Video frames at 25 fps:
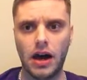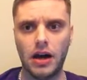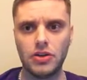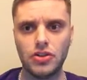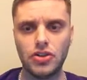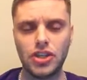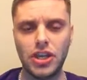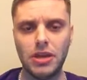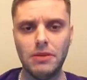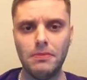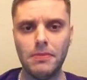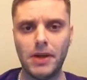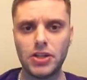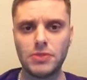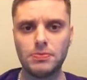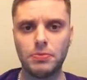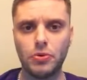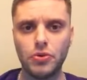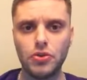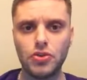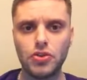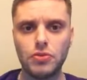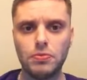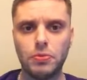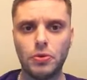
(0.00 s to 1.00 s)
Just keep in mind,
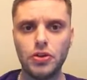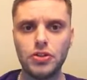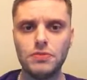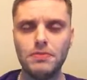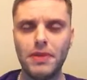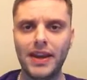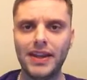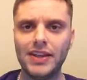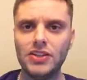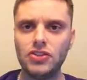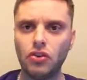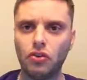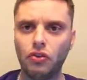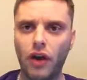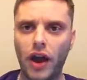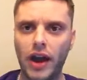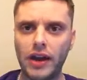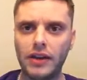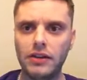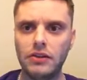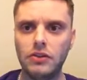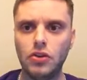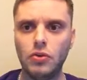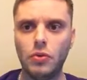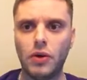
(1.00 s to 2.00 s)
sports betting is a
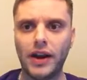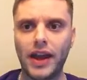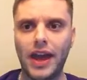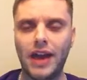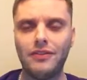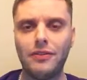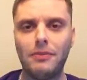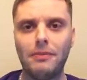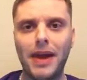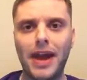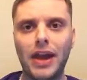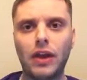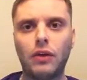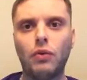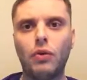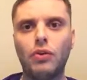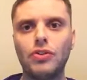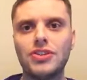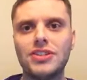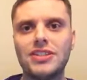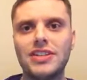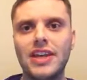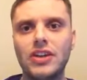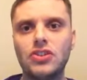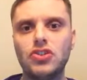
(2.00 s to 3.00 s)
grind. You want to have a bankroll
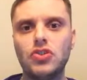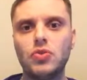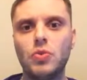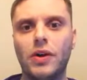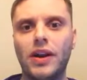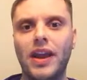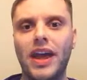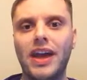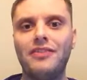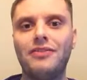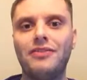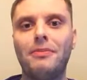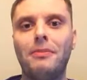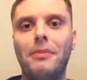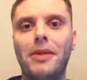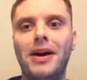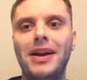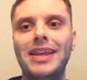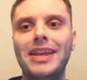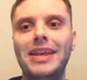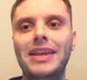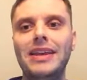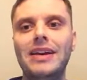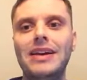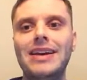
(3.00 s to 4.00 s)
set. You want to have
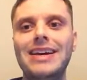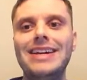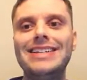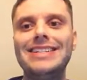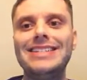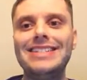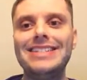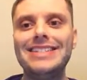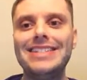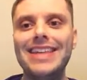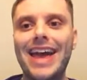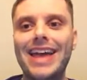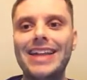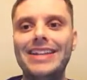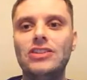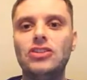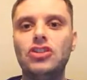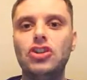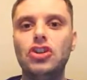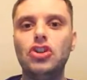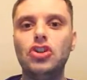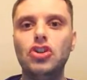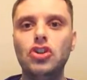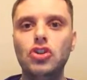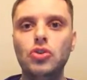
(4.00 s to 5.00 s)
money set
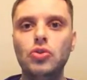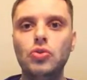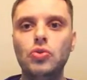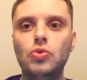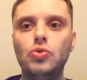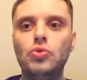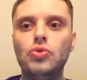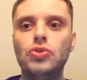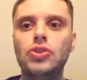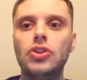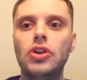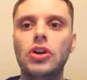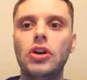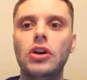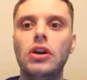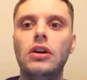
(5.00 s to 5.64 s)
to use